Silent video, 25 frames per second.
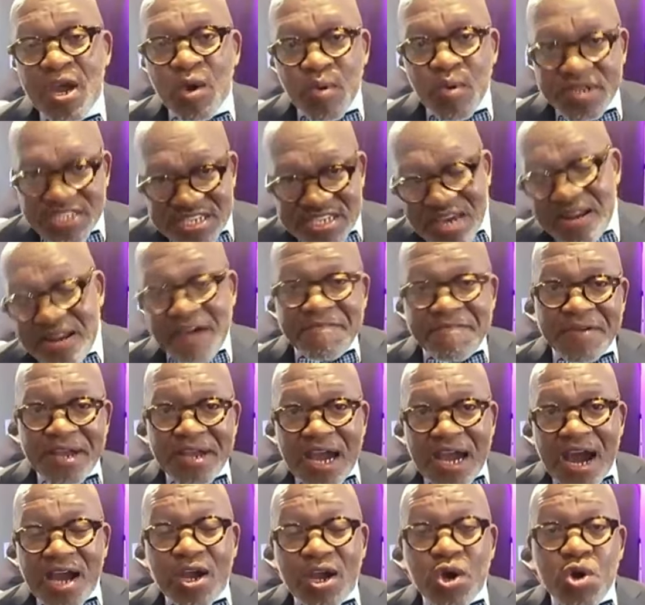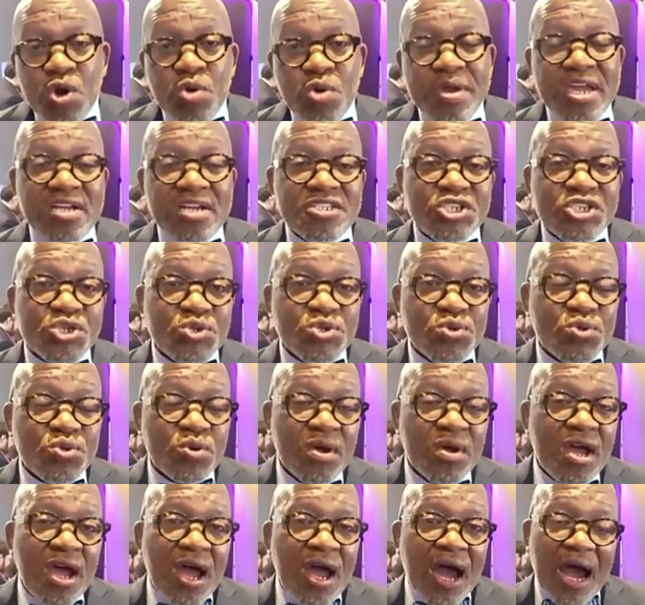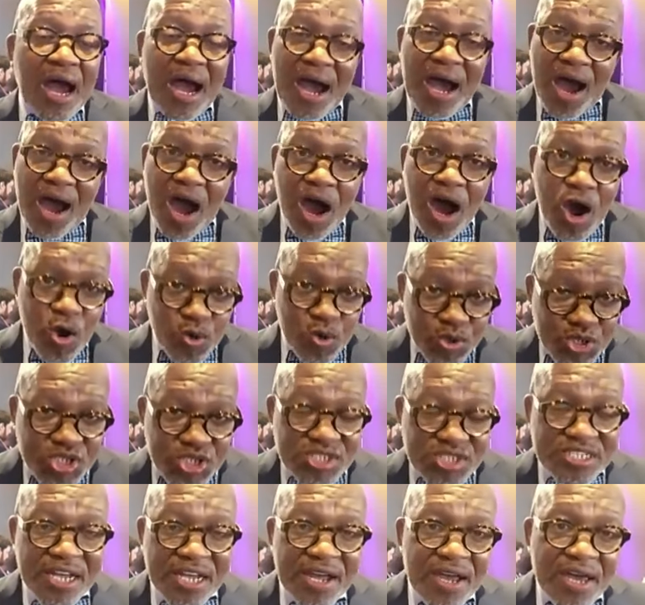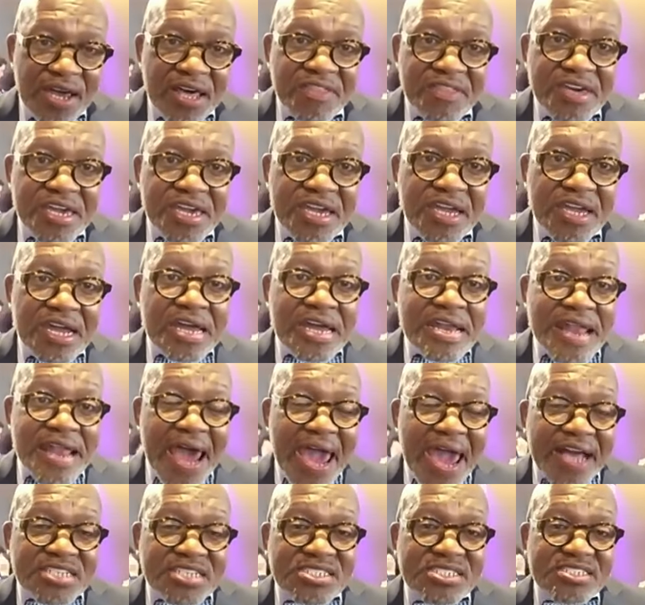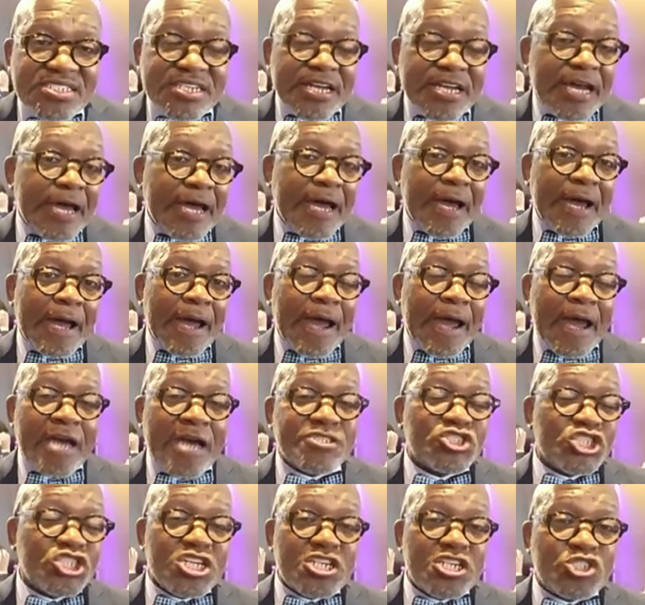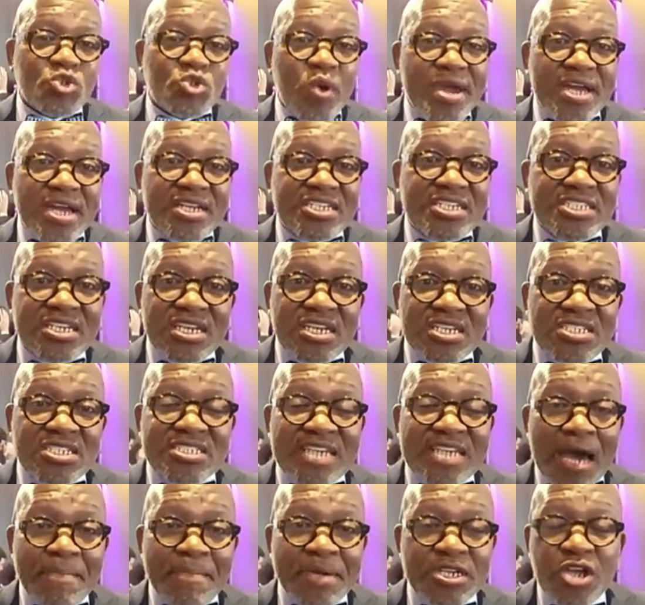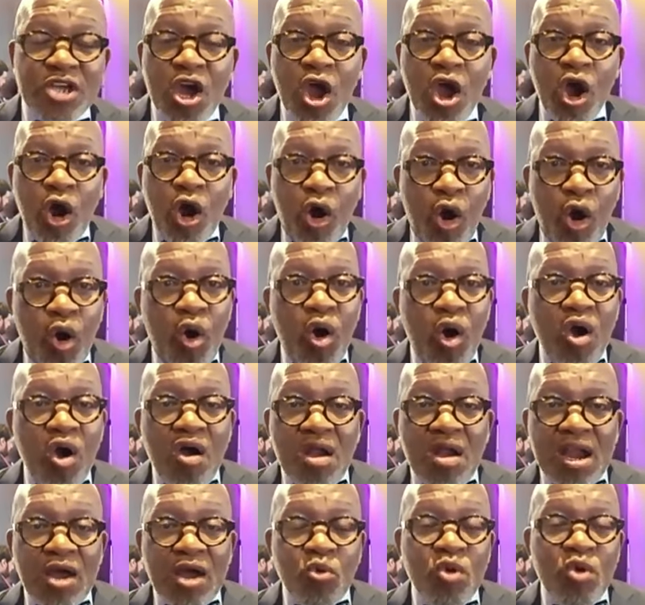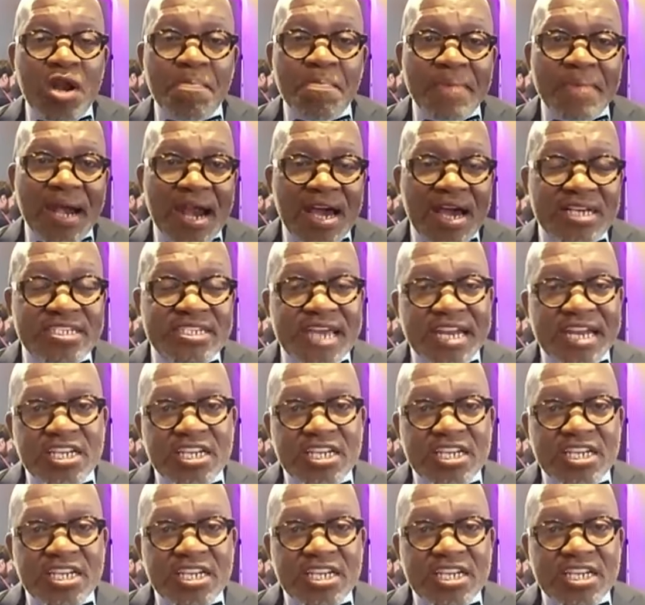with South Africa going to uh, host the next uh, uh G20 summit, all will be lost.